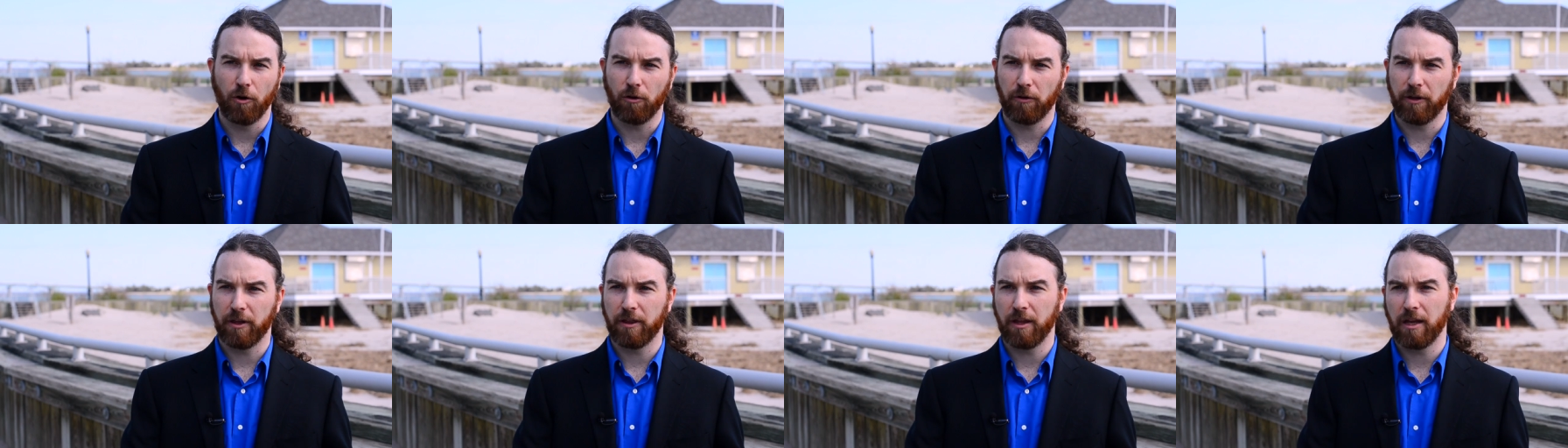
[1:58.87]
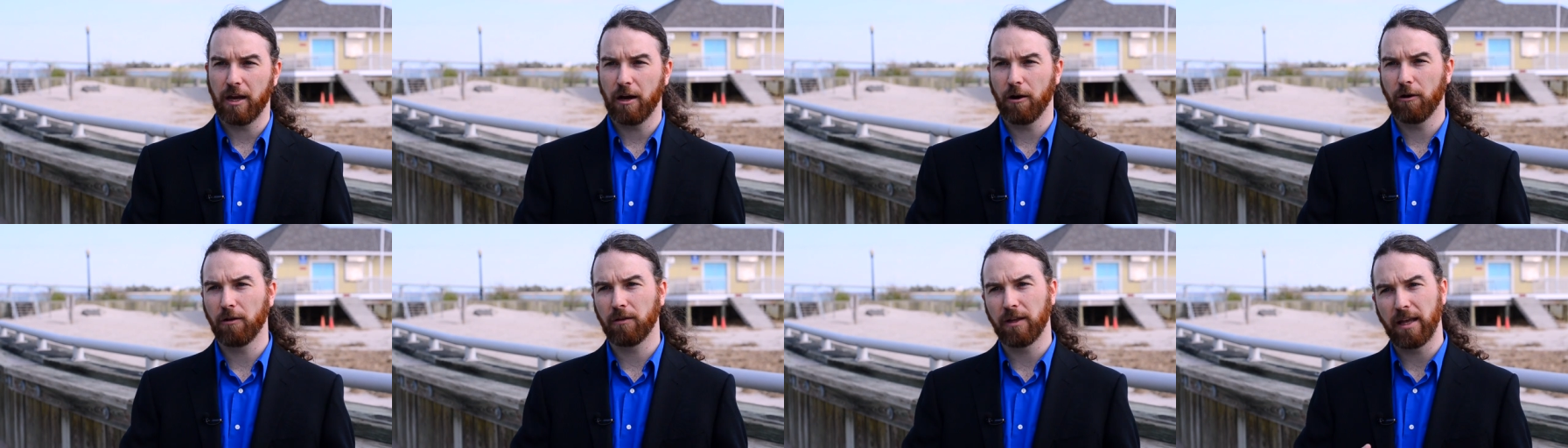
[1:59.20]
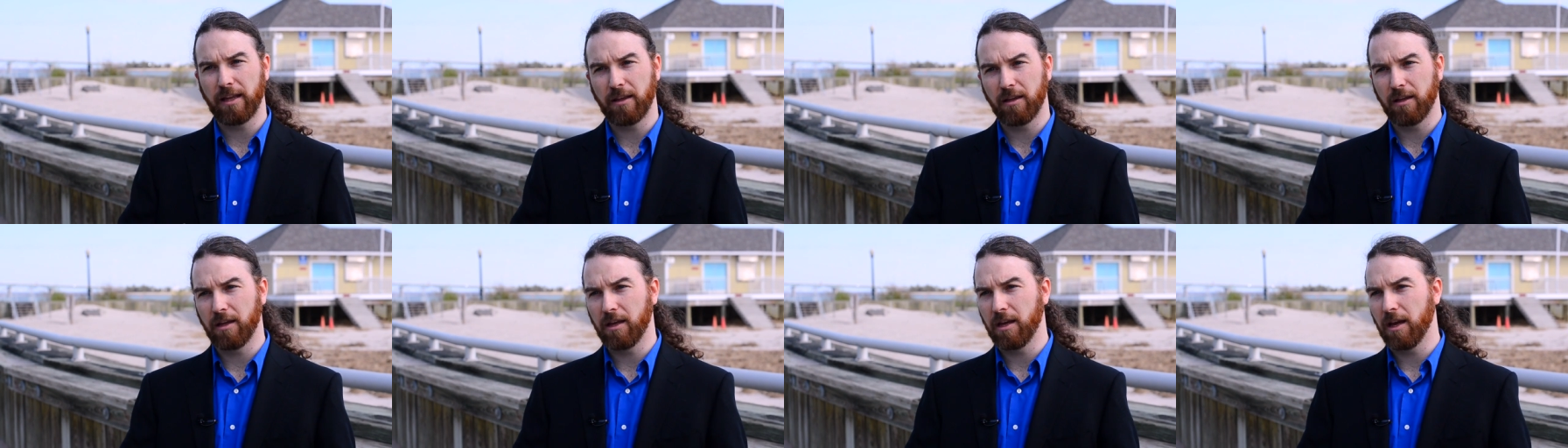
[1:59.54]
early in the year,
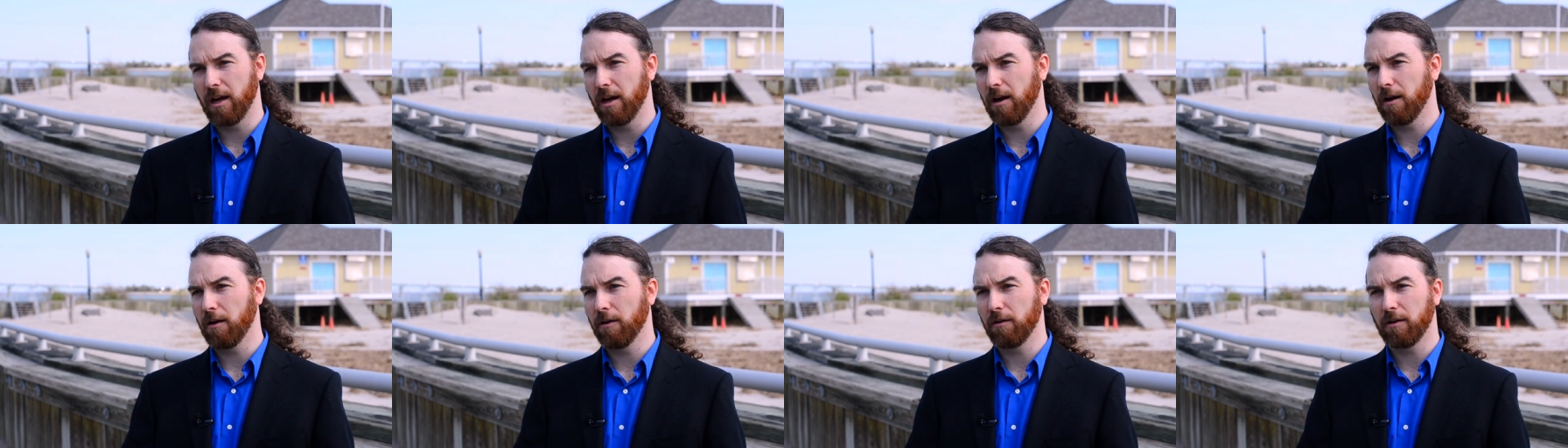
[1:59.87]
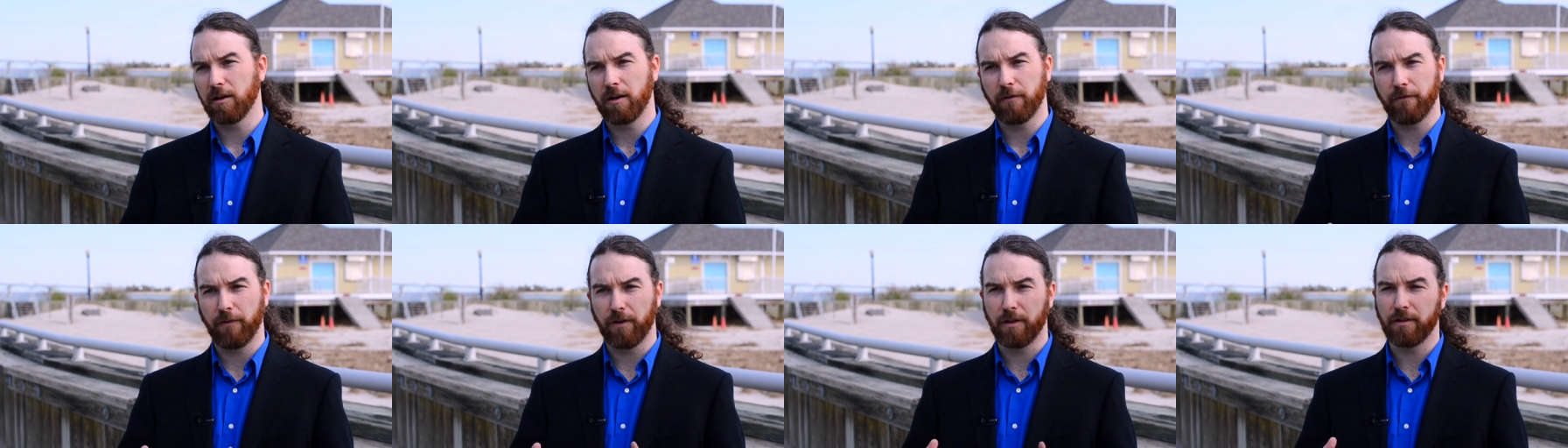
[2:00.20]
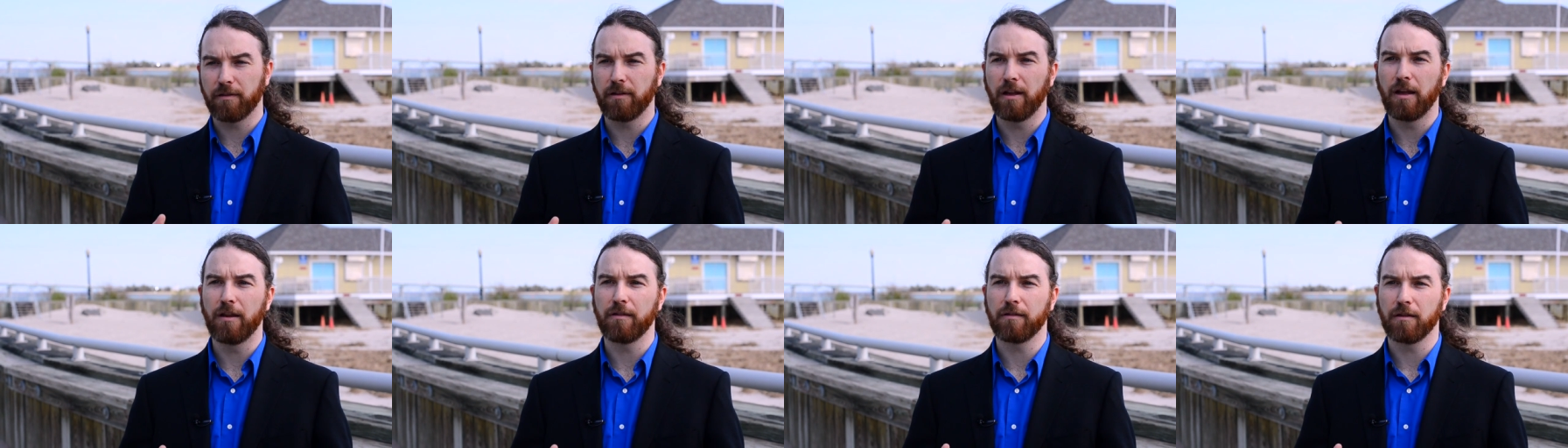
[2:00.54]
late in the year, different
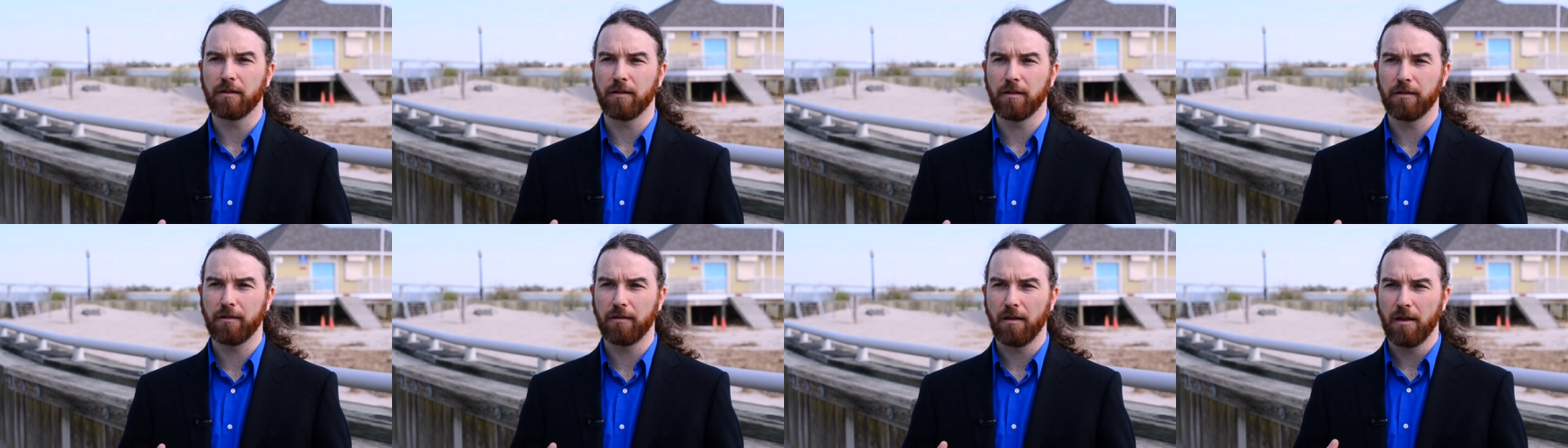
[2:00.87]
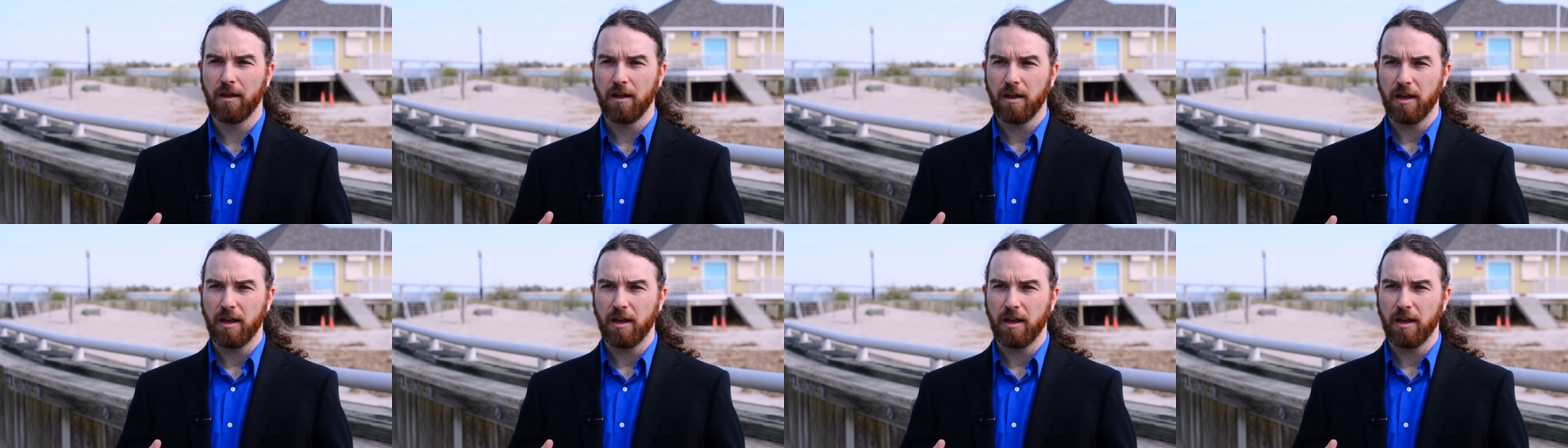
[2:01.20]
seasons,